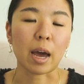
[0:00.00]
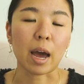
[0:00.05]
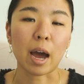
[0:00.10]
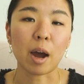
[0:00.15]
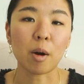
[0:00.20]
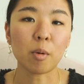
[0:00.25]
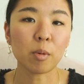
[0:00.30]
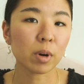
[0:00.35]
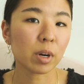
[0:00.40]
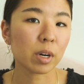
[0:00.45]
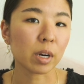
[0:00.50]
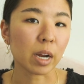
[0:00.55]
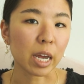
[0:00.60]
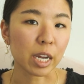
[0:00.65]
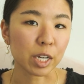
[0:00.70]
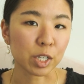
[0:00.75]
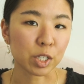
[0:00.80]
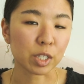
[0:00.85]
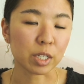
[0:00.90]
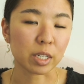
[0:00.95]
our
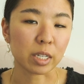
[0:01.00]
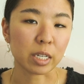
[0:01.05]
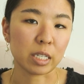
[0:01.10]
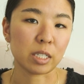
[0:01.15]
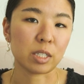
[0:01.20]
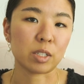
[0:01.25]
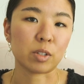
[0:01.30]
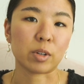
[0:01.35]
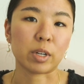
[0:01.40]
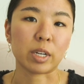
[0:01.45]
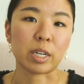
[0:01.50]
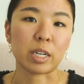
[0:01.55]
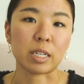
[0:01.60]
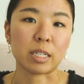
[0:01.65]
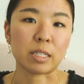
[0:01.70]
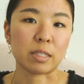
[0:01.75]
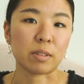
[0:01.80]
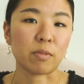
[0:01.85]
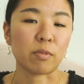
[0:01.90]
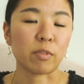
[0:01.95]
Asian history
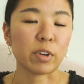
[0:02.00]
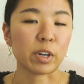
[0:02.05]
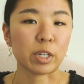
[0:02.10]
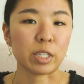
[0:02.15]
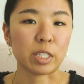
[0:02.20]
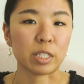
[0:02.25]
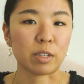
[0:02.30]
is very